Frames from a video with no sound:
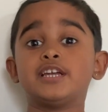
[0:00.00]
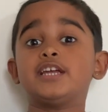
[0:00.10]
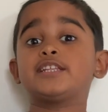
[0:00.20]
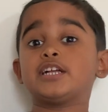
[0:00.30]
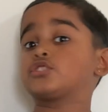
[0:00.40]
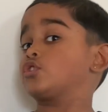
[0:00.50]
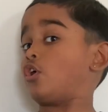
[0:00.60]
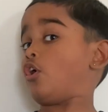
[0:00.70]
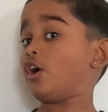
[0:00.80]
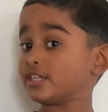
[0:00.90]
It gets
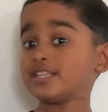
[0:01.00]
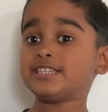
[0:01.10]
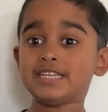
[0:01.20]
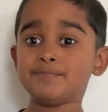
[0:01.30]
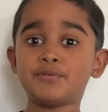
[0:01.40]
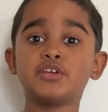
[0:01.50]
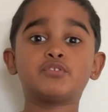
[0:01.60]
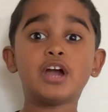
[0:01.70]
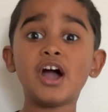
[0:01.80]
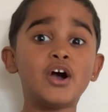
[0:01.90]
hotter the deeper you
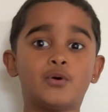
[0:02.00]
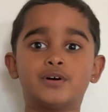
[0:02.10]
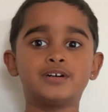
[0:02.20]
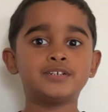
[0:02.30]
go.